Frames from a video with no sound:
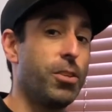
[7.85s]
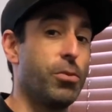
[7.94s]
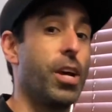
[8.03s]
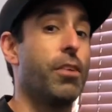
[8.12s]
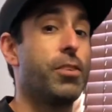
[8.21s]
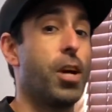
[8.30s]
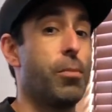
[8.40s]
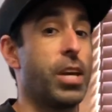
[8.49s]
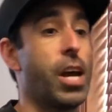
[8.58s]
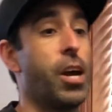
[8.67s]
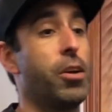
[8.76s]
that we have
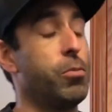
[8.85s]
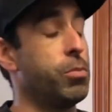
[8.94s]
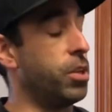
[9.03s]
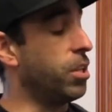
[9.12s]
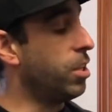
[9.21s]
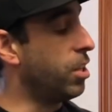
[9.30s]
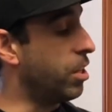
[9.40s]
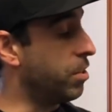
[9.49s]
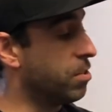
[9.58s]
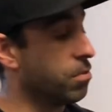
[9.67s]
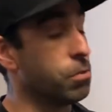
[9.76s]
coming out, but uh,
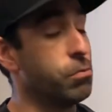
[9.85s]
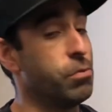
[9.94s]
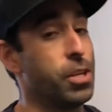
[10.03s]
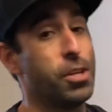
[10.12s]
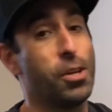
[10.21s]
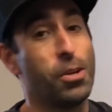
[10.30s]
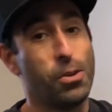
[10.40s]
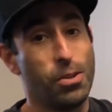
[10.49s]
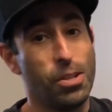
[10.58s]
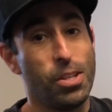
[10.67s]
this little video